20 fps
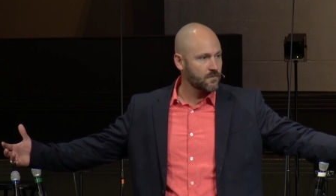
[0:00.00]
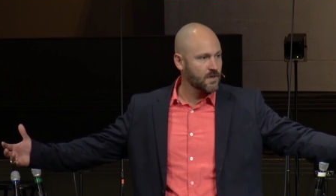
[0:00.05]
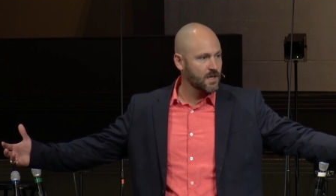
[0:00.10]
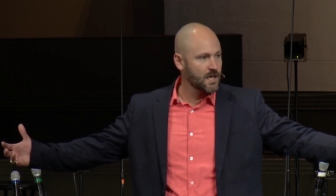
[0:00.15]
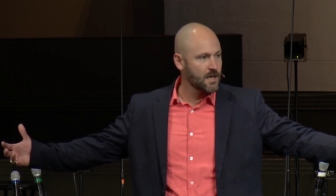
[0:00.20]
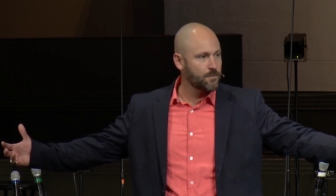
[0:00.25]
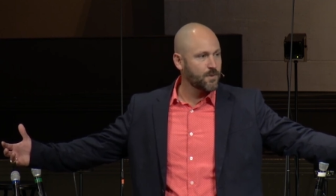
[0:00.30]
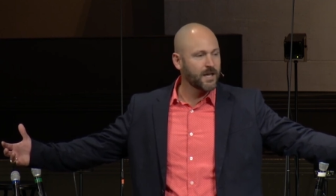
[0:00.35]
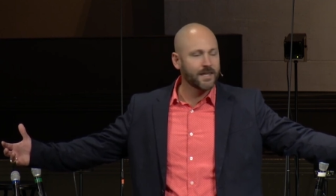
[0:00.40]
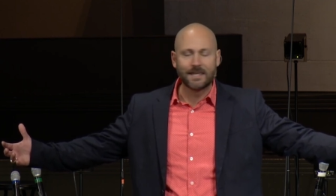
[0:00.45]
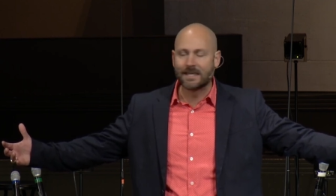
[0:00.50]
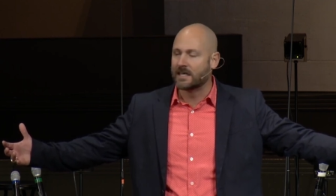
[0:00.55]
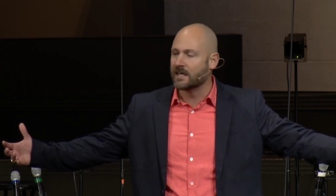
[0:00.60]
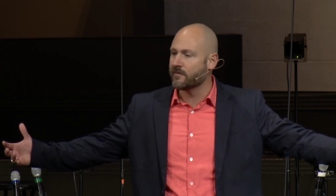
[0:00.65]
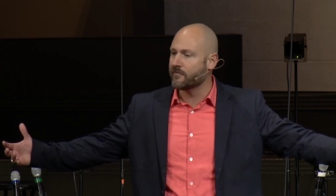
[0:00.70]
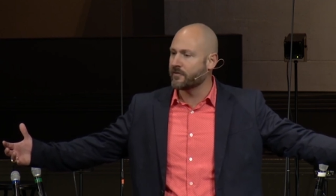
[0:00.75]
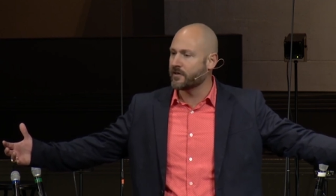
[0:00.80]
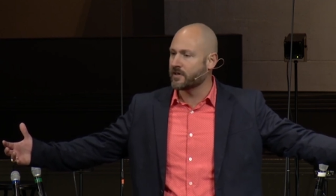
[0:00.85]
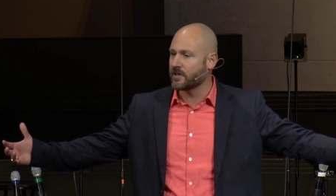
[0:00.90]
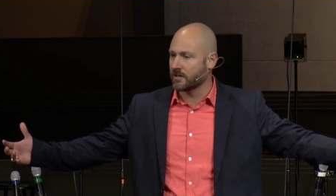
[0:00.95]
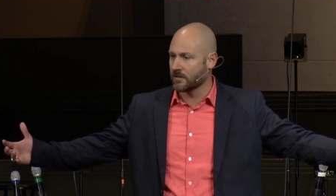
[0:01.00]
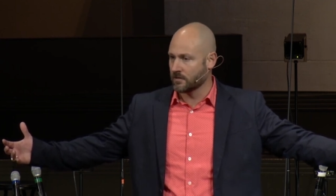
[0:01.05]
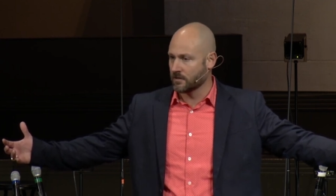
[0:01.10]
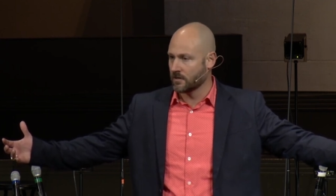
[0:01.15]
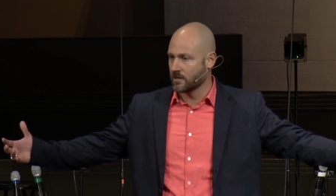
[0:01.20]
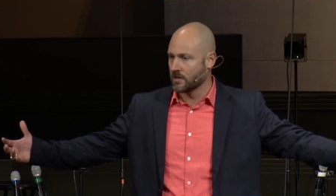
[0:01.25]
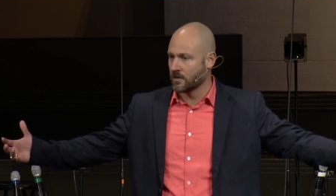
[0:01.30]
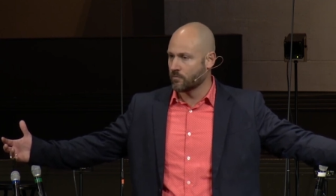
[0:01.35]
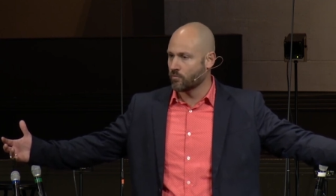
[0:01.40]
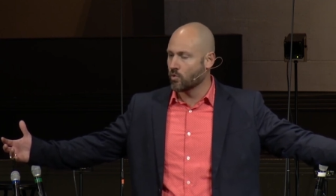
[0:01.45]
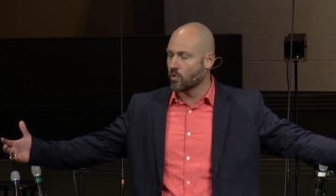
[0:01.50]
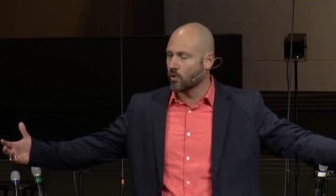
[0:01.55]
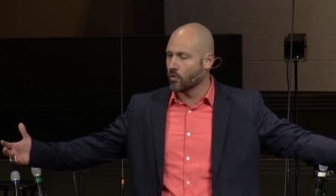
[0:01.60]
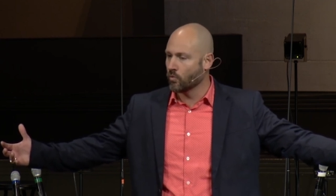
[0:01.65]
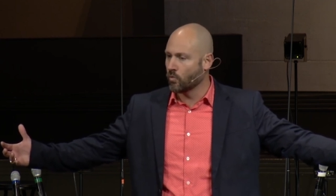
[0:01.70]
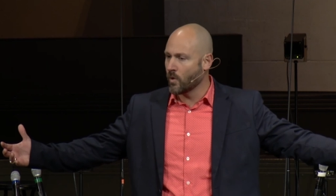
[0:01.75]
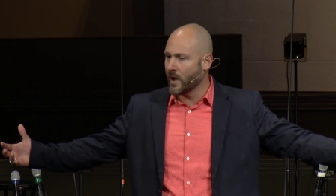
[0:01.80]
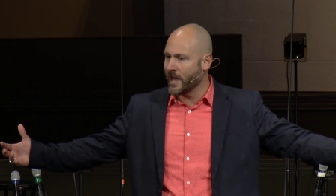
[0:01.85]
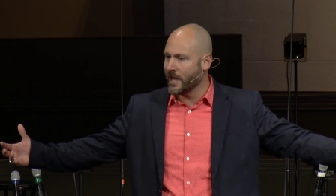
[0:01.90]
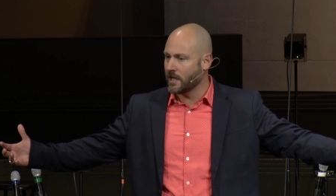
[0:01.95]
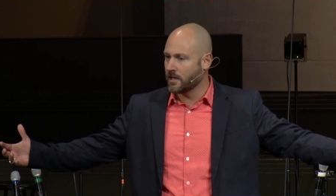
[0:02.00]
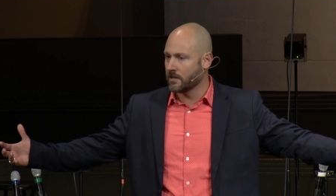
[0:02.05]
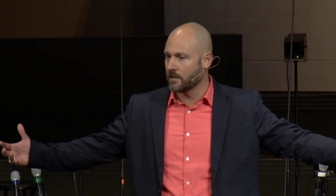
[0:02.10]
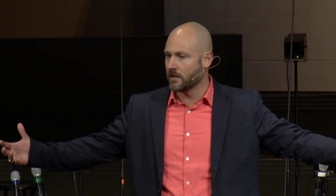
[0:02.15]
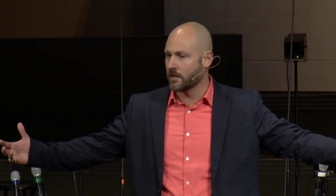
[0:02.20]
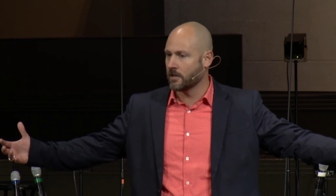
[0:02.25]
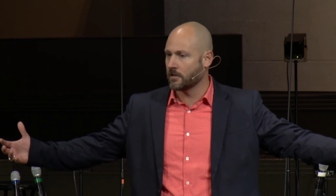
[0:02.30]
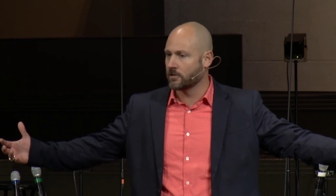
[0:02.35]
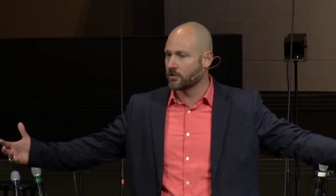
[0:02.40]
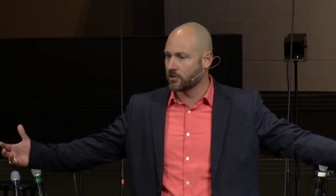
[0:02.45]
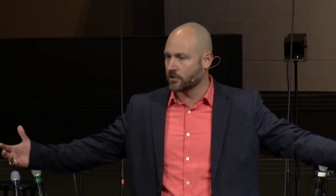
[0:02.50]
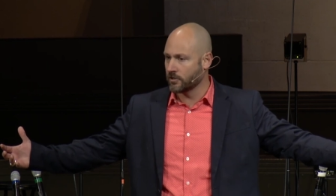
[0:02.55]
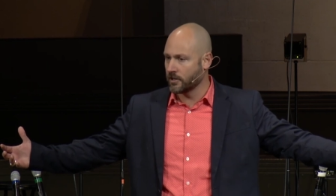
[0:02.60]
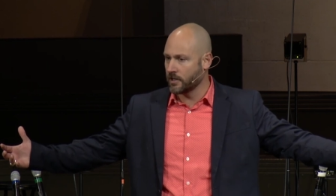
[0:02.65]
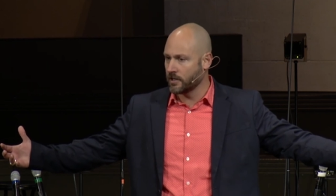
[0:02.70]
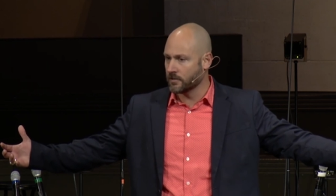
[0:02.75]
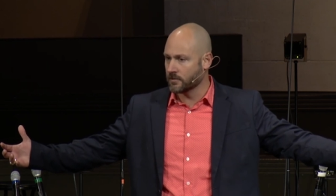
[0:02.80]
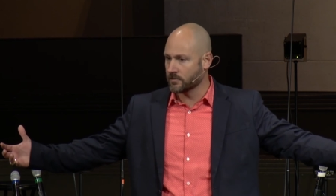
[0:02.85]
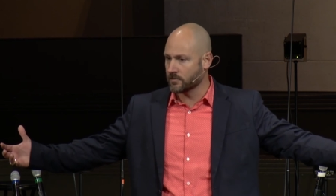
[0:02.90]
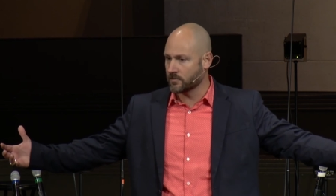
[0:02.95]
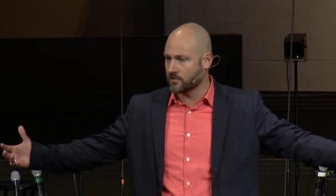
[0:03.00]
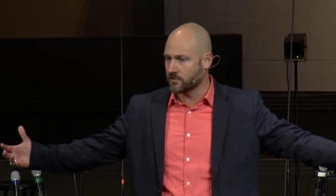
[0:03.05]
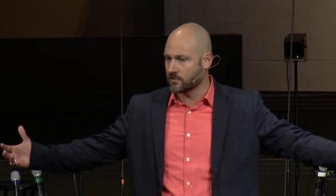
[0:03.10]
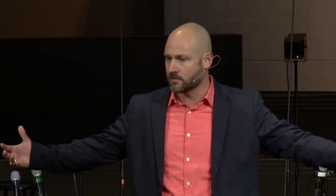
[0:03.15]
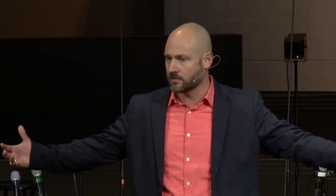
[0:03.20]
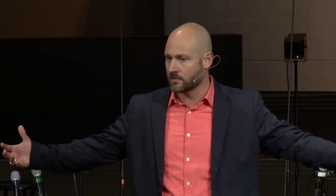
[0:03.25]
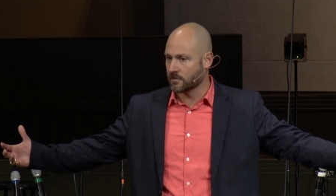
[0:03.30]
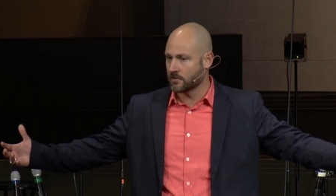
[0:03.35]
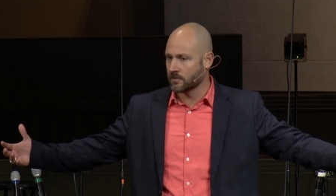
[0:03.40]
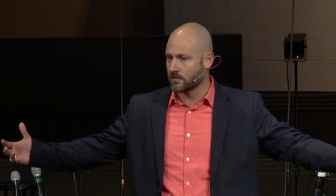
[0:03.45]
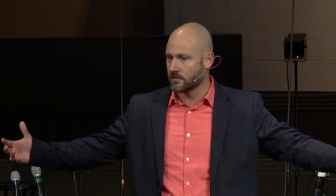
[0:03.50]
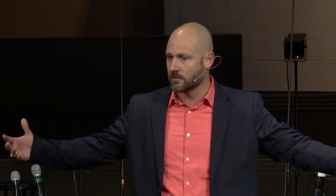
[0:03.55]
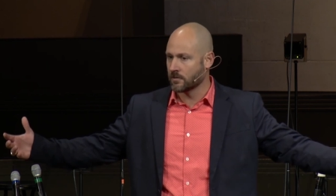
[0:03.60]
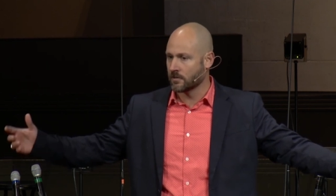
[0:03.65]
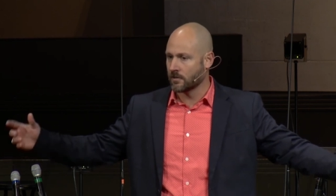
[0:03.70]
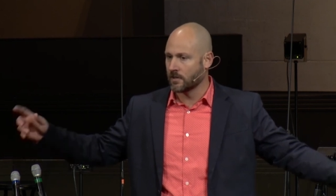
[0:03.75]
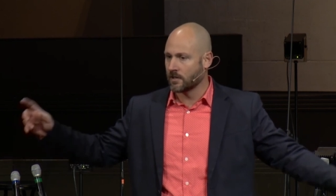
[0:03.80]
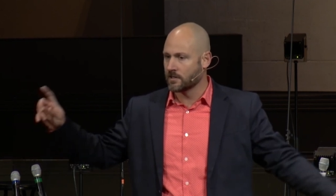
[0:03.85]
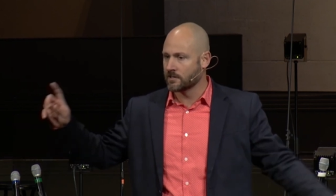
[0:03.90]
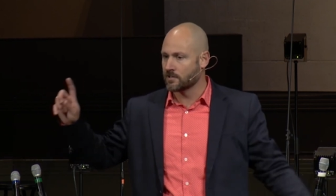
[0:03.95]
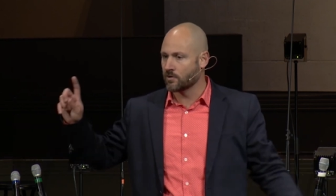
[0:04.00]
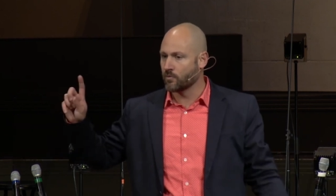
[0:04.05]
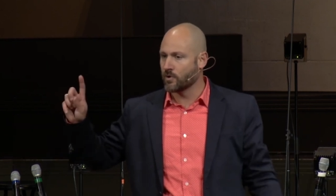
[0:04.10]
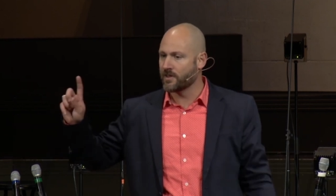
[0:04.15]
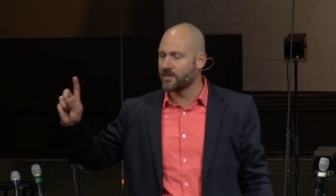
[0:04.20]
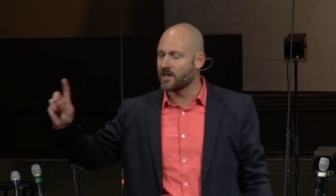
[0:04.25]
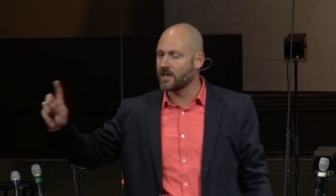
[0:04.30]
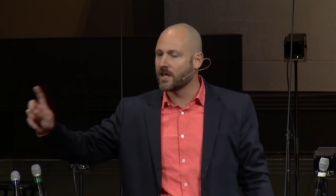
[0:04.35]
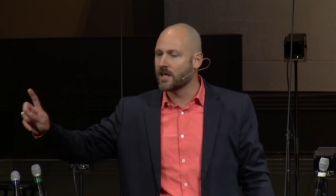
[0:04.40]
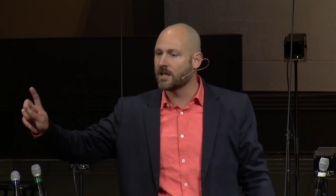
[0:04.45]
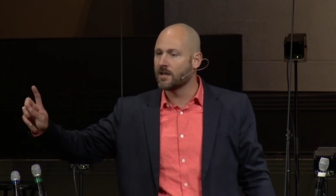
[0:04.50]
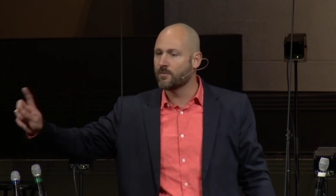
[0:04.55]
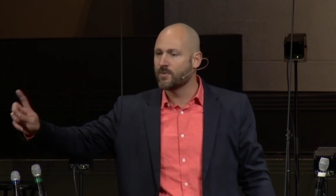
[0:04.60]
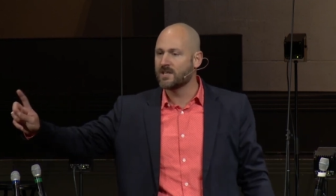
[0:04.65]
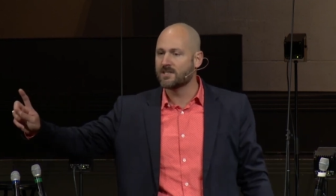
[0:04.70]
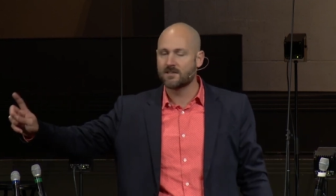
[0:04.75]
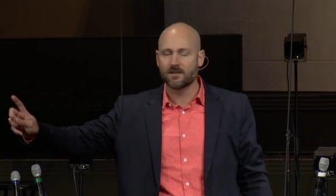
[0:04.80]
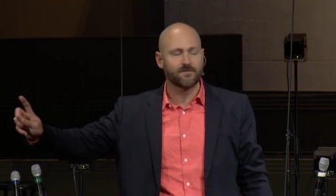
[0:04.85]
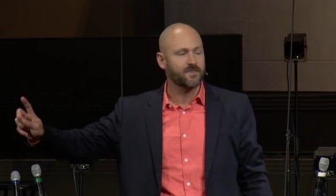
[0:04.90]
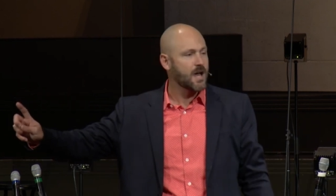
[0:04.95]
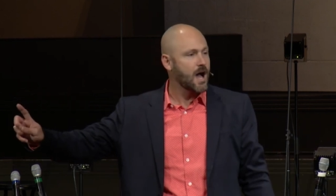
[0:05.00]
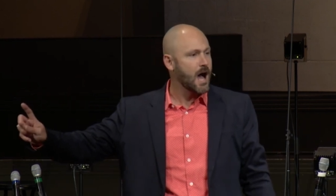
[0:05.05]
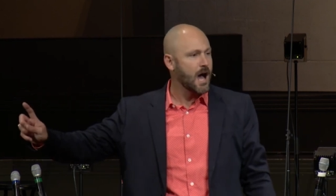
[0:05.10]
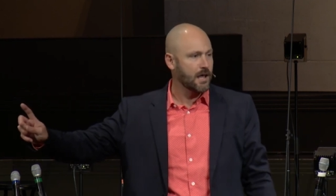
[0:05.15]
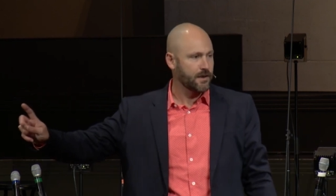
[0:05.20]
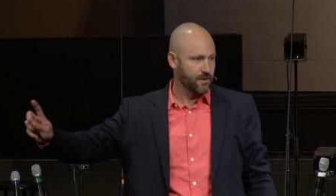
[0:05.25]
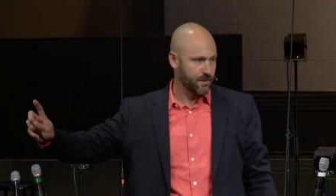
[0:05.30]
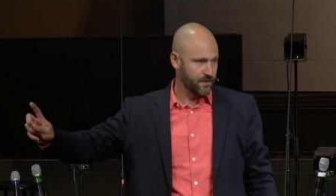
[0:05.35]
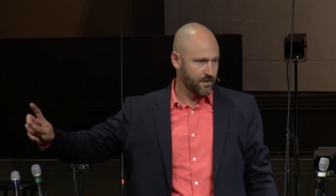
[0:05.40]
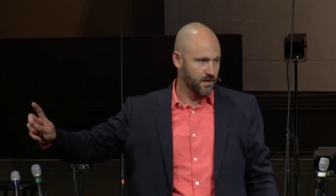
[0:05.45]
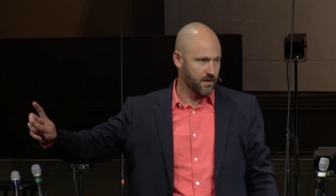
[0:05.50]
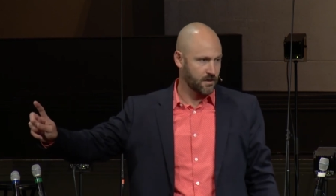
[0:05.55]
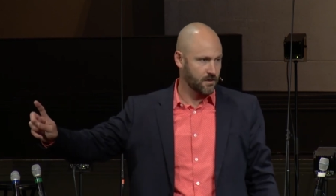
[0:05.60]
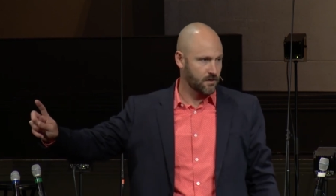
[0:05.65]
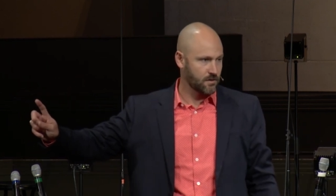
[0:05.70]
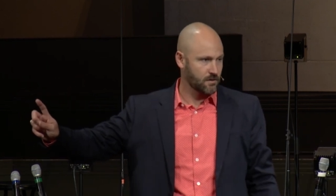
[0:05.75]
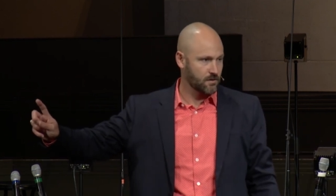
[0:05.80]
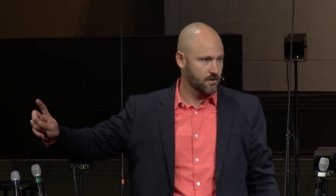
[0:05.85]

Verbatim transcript: Am I giving more weight and credence to what the enemies of God think